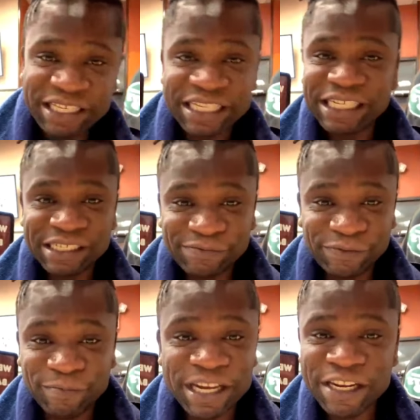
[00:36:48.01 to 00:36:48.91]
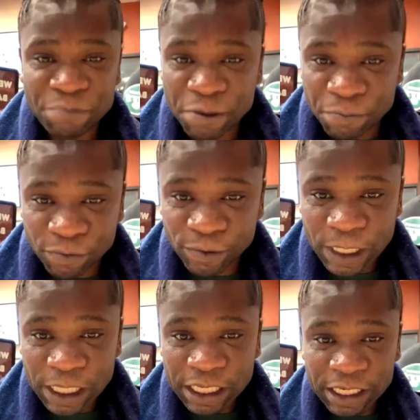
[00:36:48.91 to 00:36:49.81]
thing for many people.
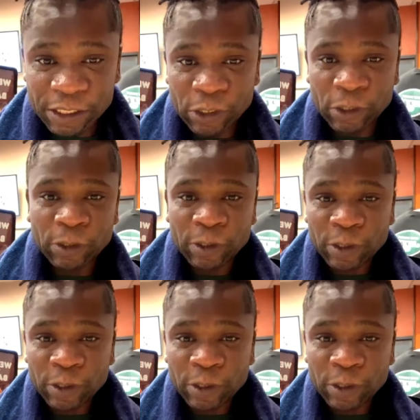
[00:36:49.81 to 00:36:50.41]
You know?